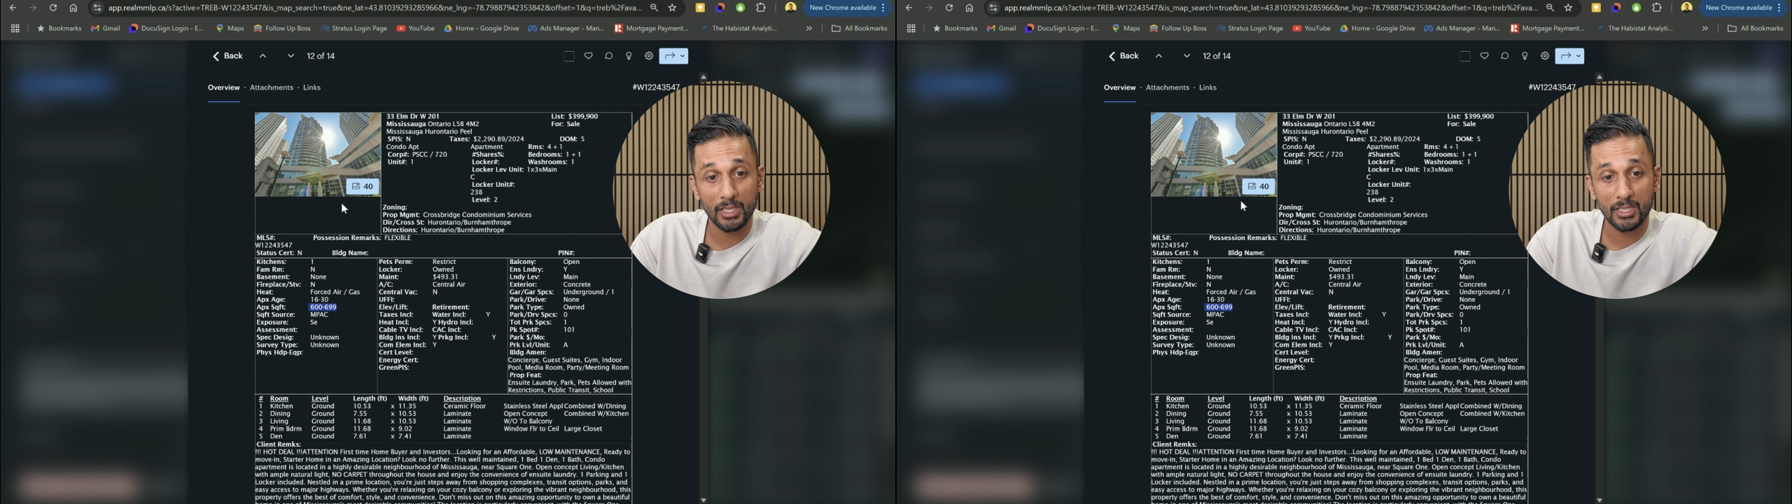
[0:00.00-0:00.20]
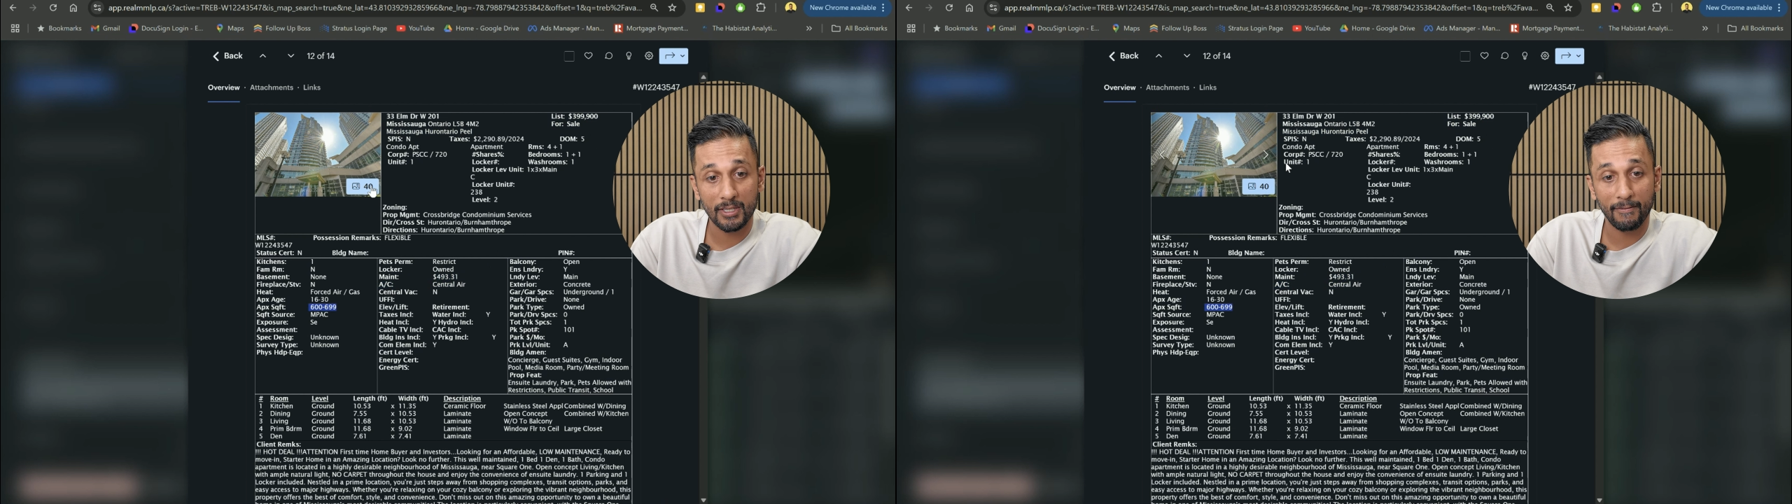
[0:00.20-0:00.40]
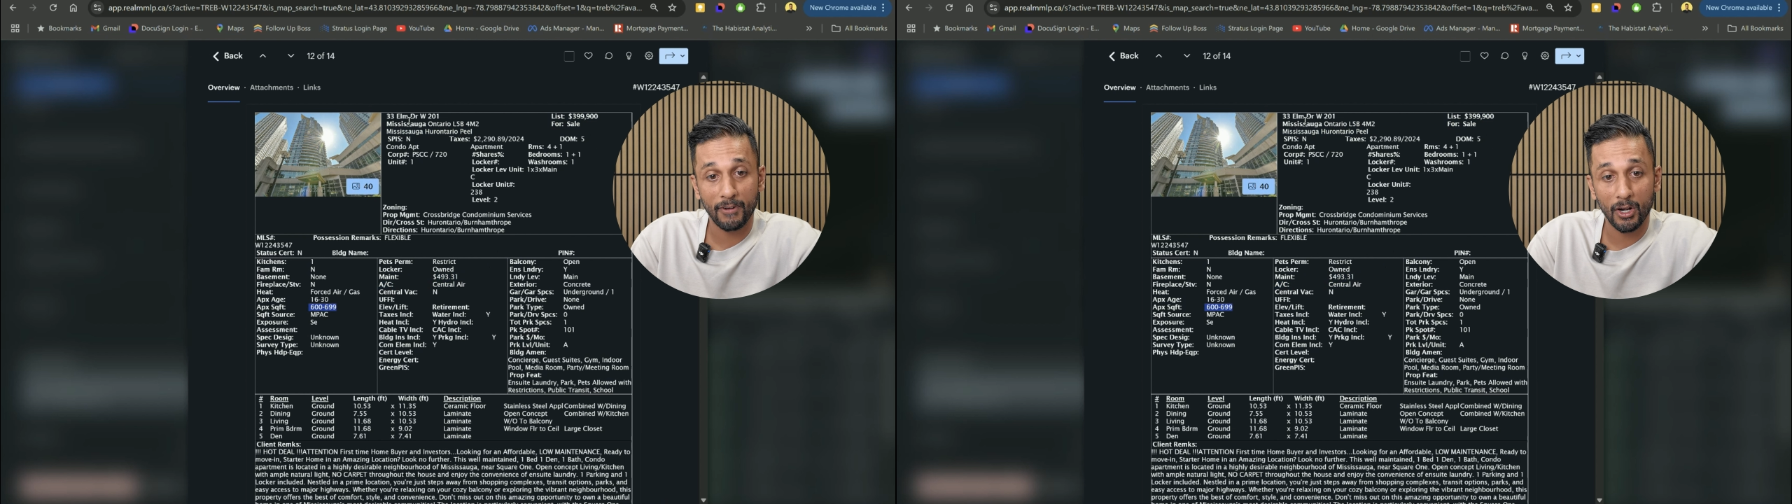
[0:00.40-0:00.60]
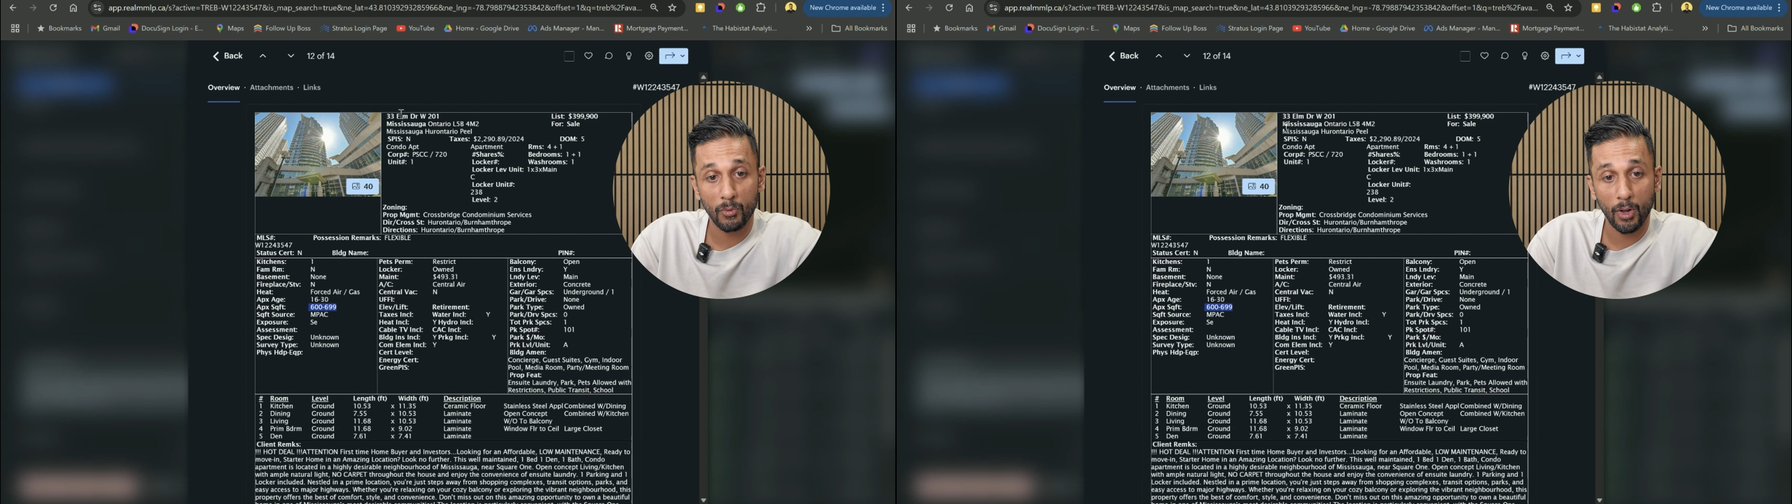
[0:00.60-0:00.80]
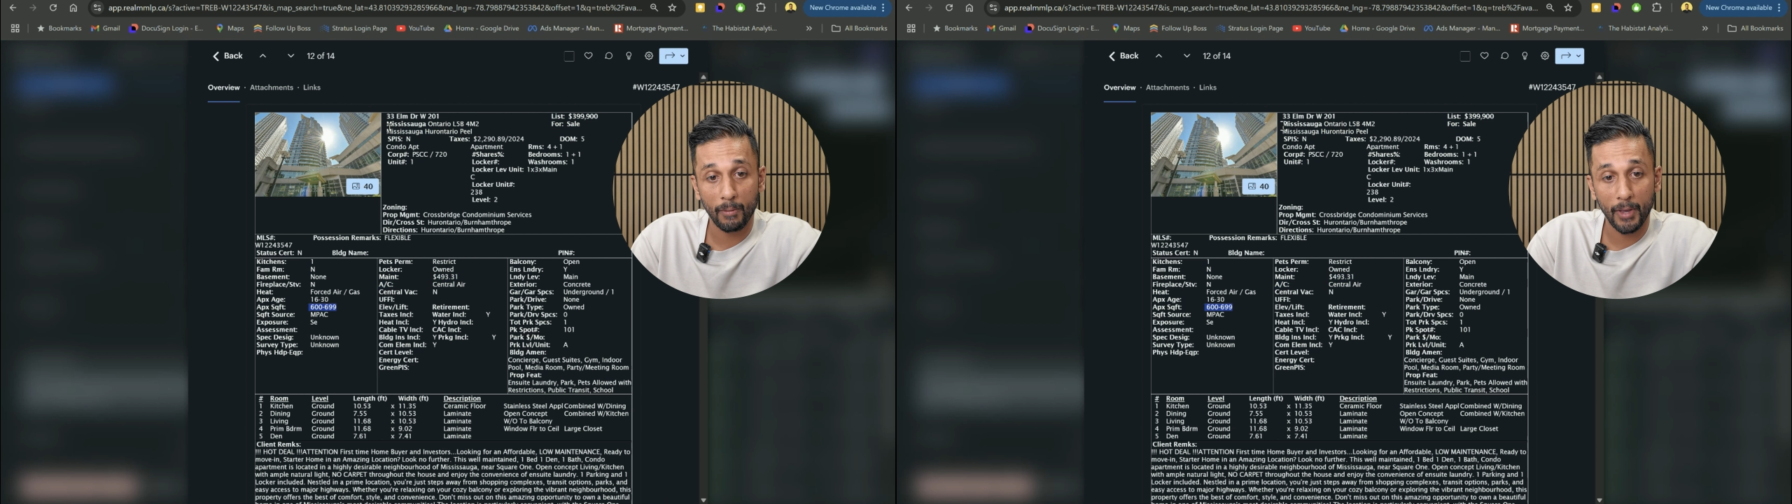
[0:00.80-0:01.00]
This is a very
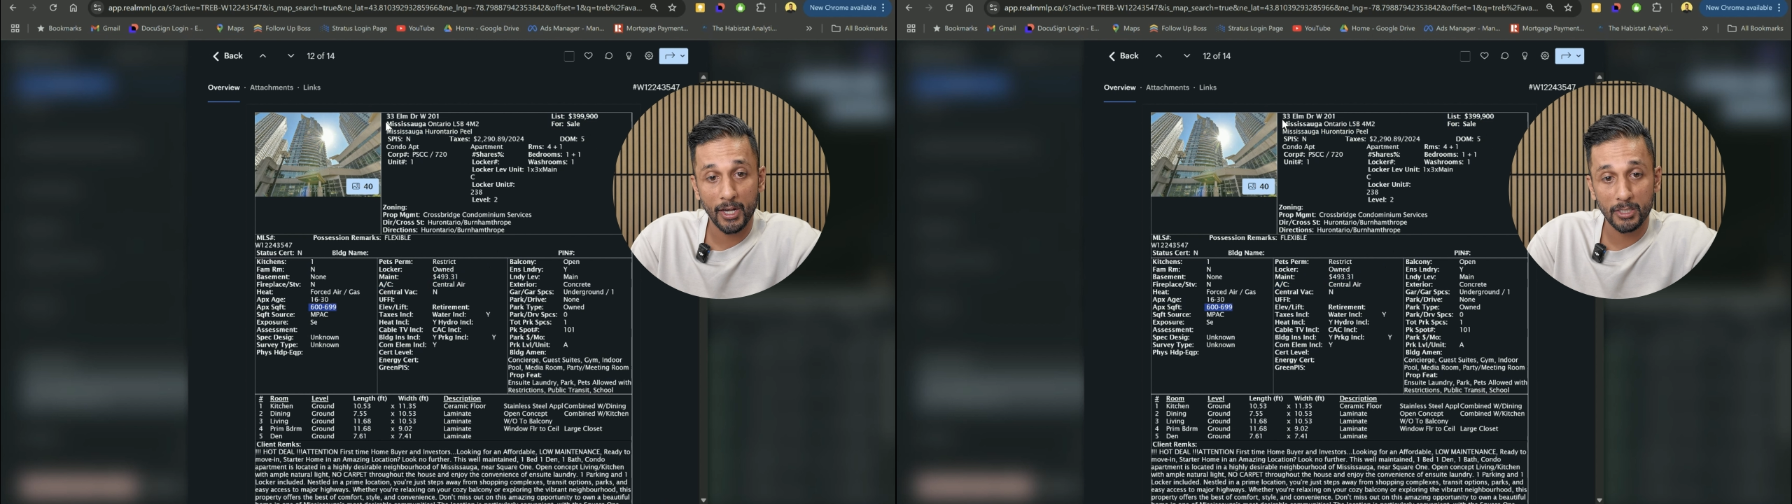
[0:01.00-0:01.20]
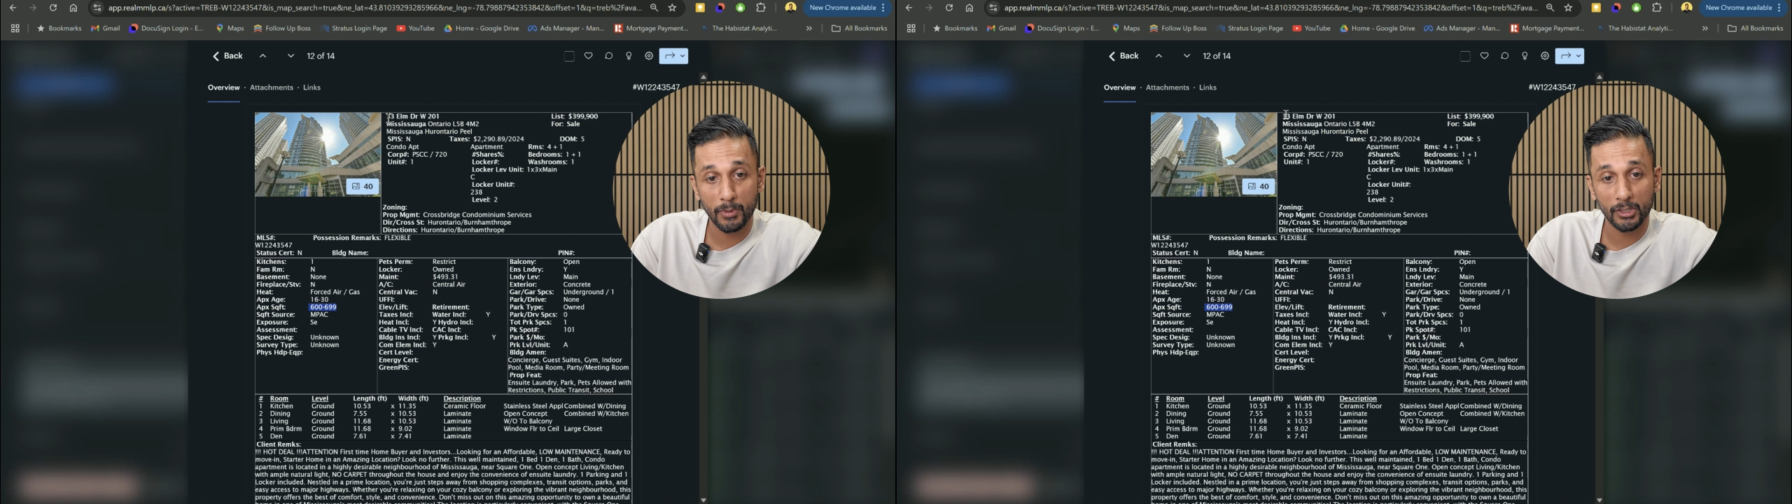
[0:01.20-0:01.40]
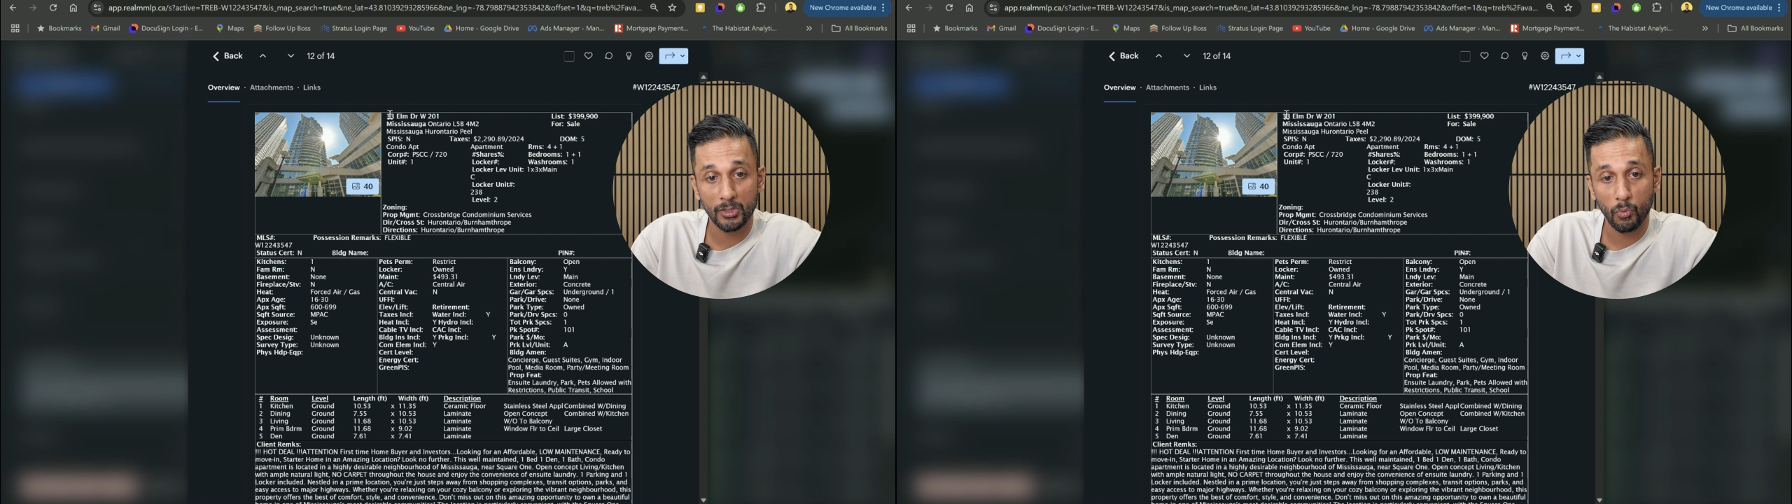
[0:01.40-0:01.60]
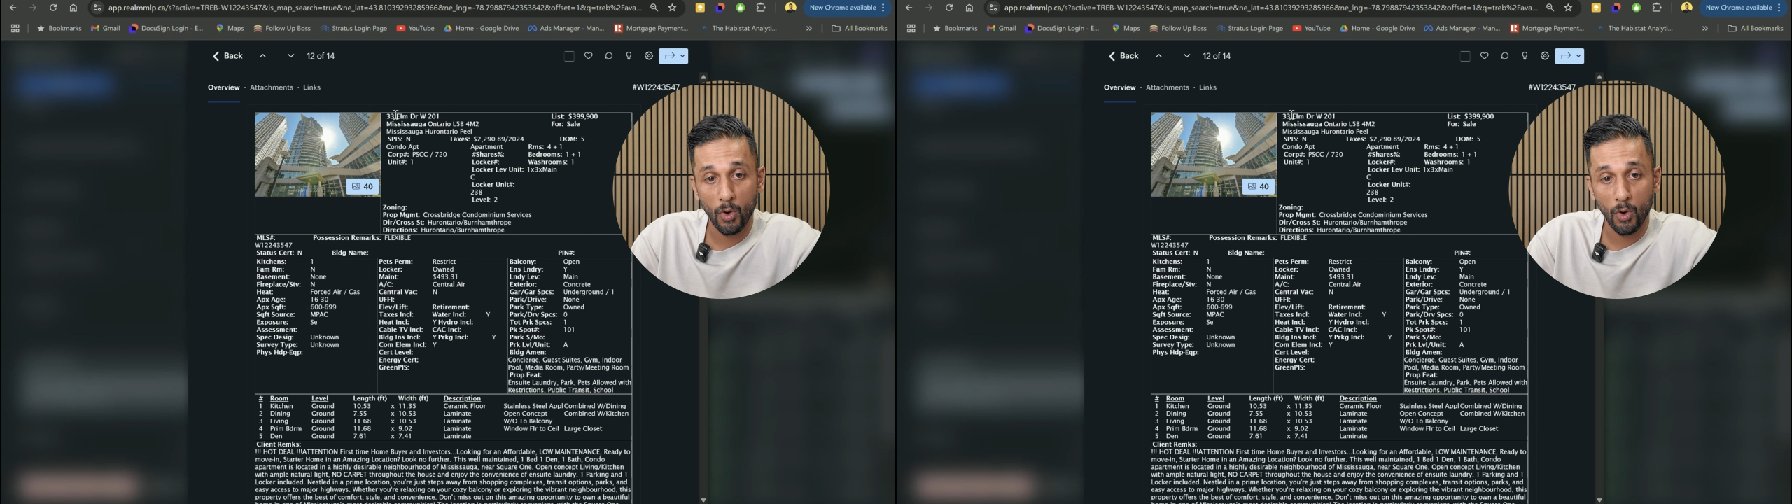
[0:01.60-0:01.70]
well managed building,